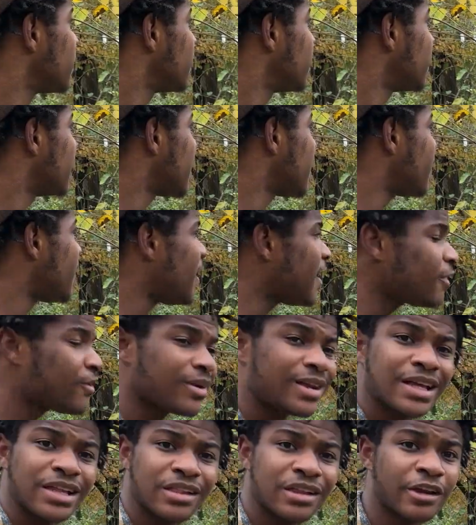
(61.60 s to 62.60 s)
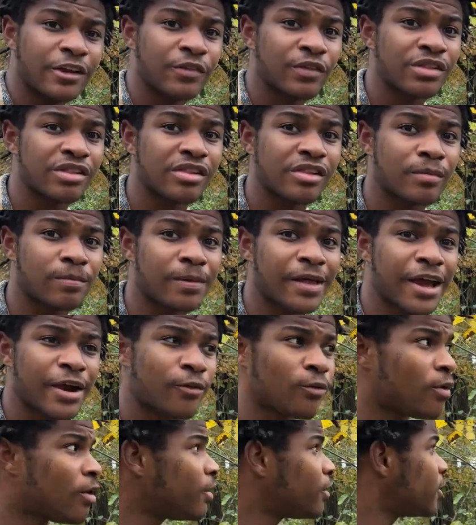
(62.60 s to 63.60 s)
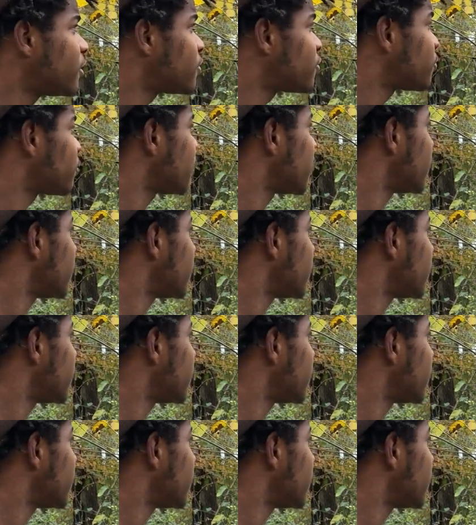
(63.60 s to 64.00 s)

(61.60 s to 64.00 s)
Now, how can I tell if this is a black walnut tree?